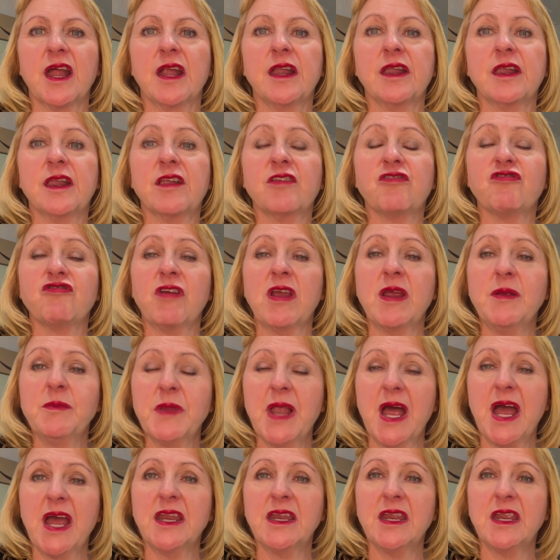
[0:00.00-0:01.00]
and
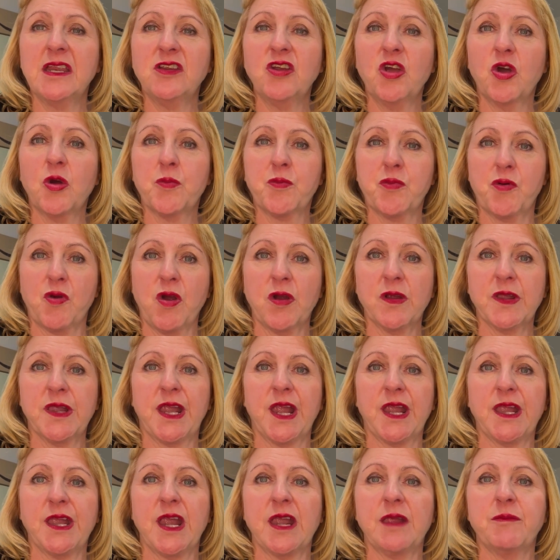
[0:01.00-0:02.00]
streamlining your
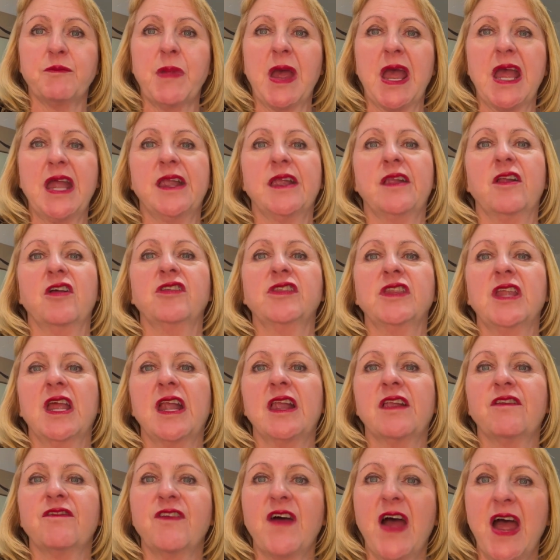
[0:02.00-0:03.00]
processes based on
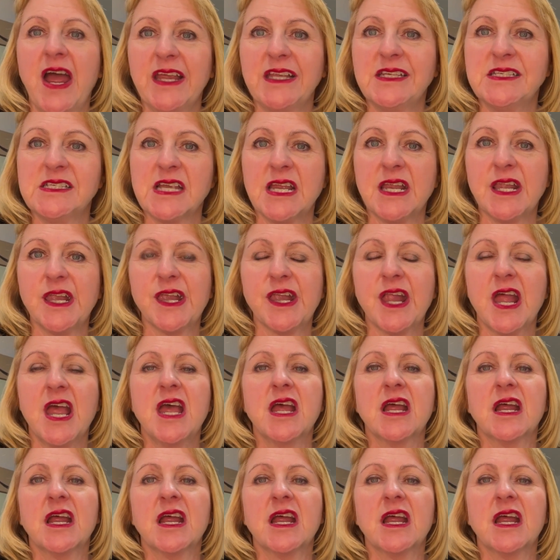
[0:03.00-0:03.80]
these findings